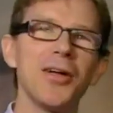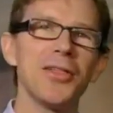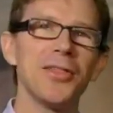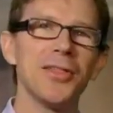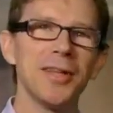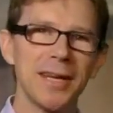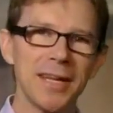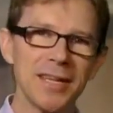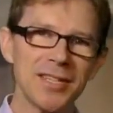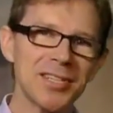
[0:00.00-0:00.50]

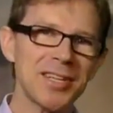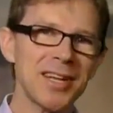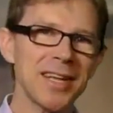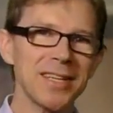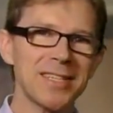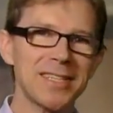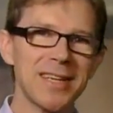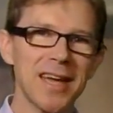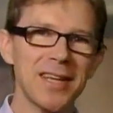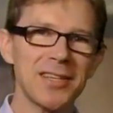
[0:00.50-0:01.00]
The
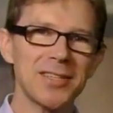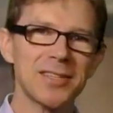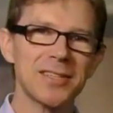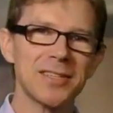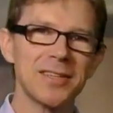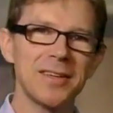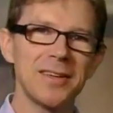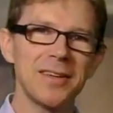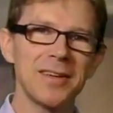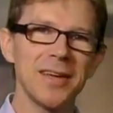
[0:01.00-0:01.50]
listening
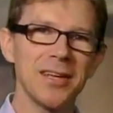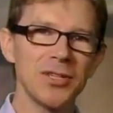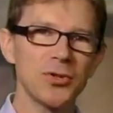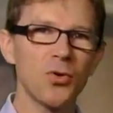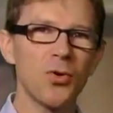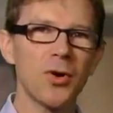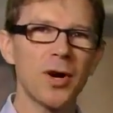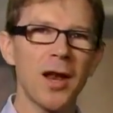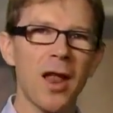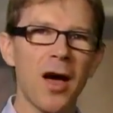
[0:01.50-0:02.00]
test is
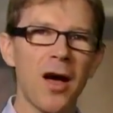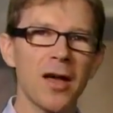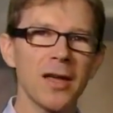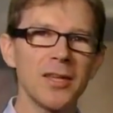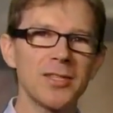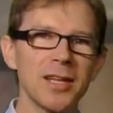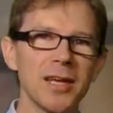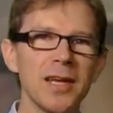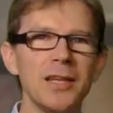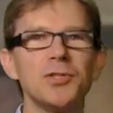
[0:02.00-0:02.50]

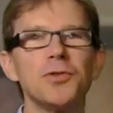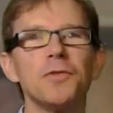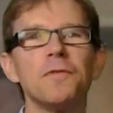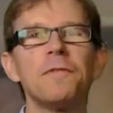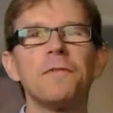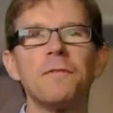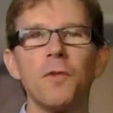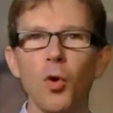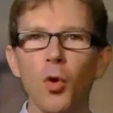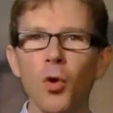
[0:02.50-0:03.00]
organised into
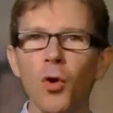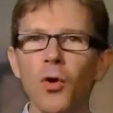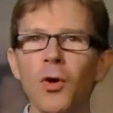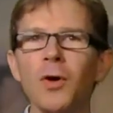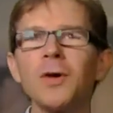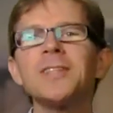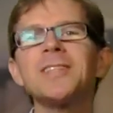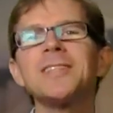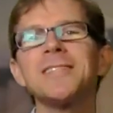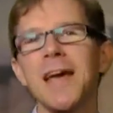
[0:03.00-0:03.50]

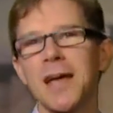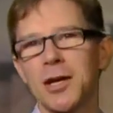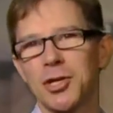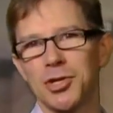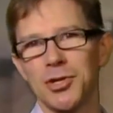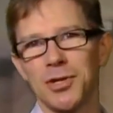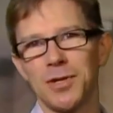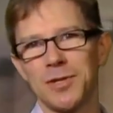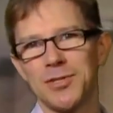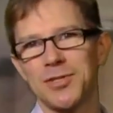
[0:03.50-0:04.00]
4
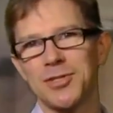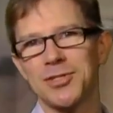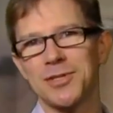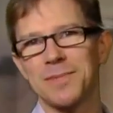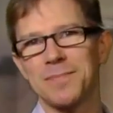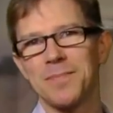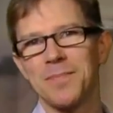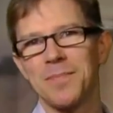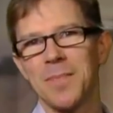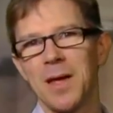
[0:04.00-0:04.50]
sections,
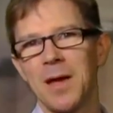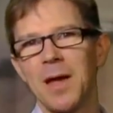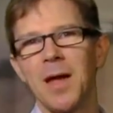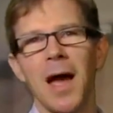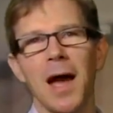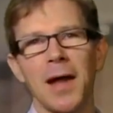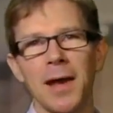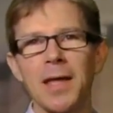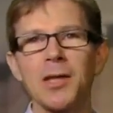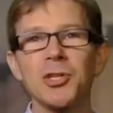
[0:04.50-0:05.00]

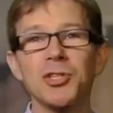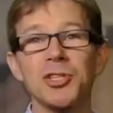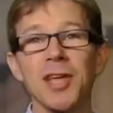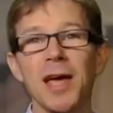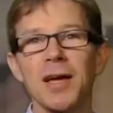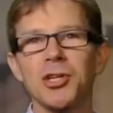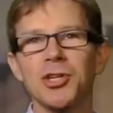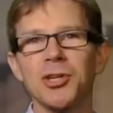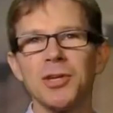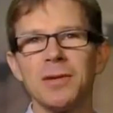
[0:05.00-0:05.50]
and each
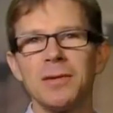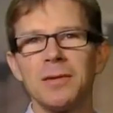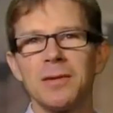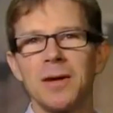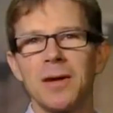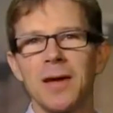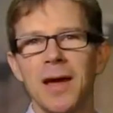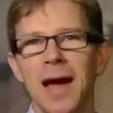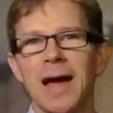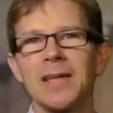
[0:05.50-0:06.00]
section
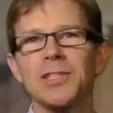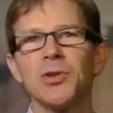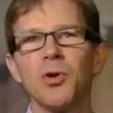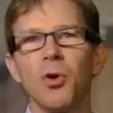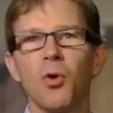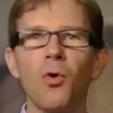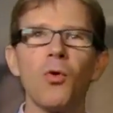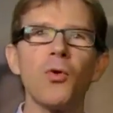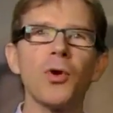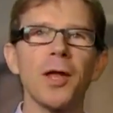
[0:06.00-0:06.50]
has
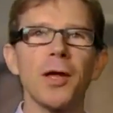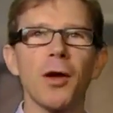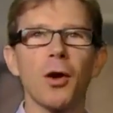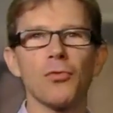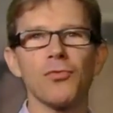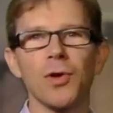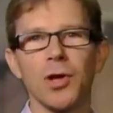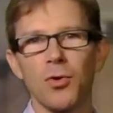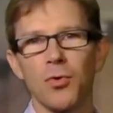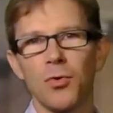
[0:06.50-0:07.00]
an audio
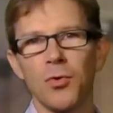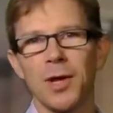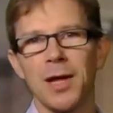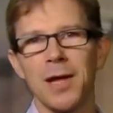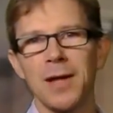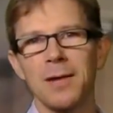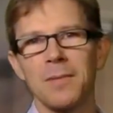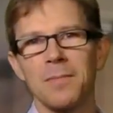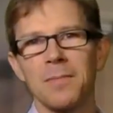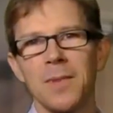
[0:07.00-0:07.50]

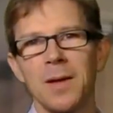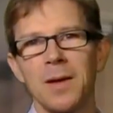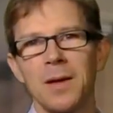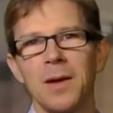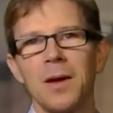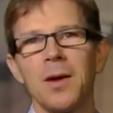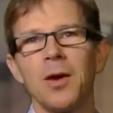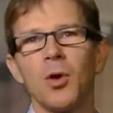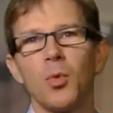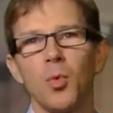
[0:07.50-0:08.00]
recording
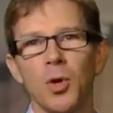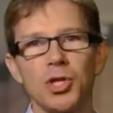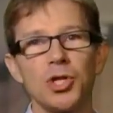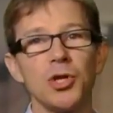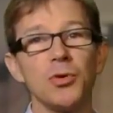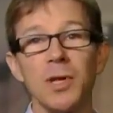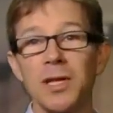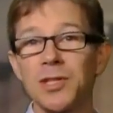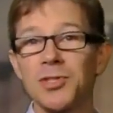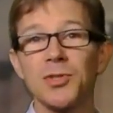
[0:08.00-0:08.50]
which
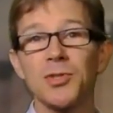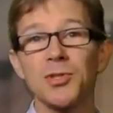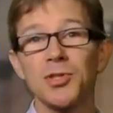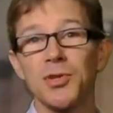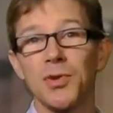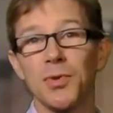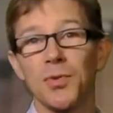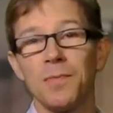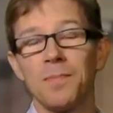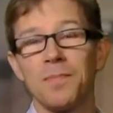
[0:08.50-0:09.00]
you listen
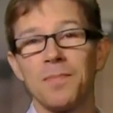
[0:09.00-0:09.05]
to,